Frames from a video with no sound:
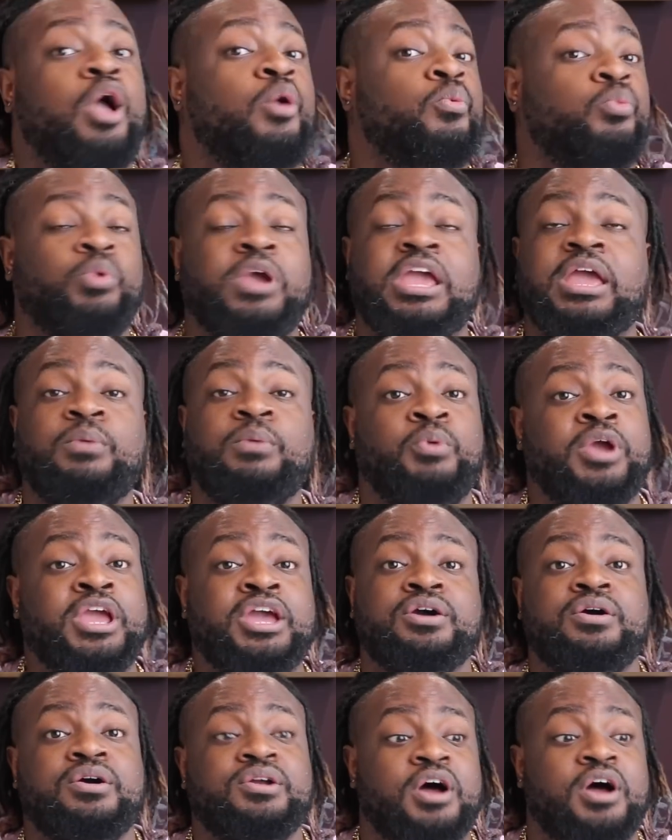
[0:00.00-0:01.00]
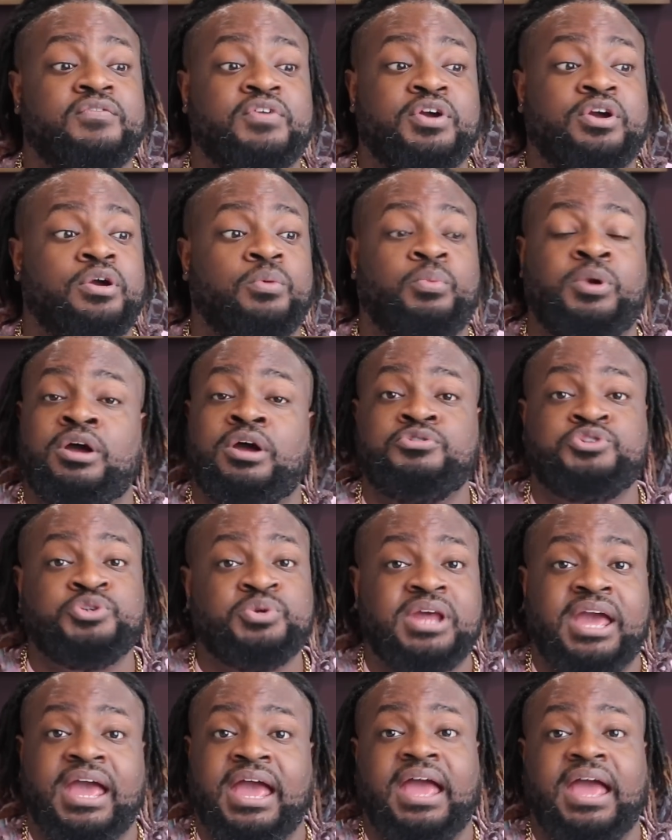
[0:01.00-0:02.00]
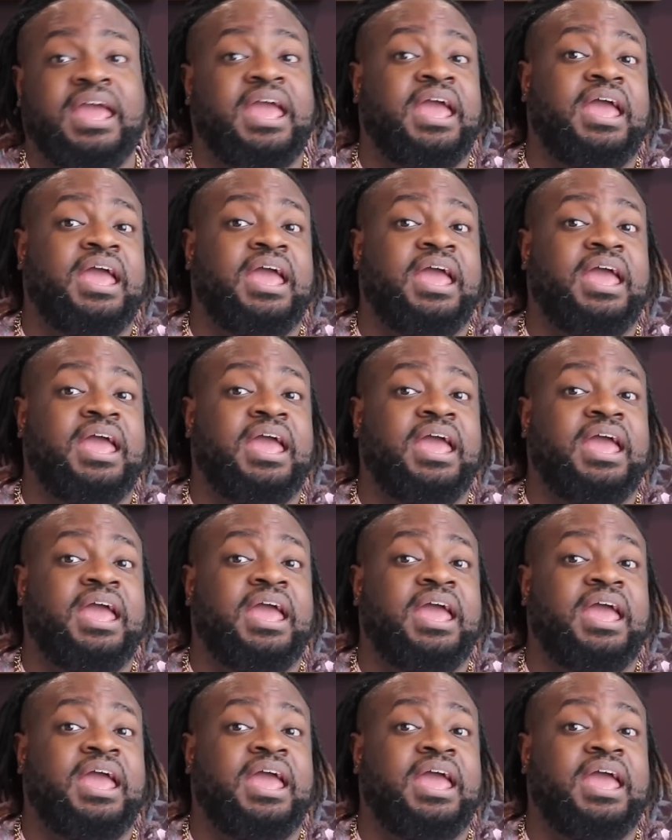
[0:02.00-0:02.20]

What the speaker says: We good over here. We don't do that.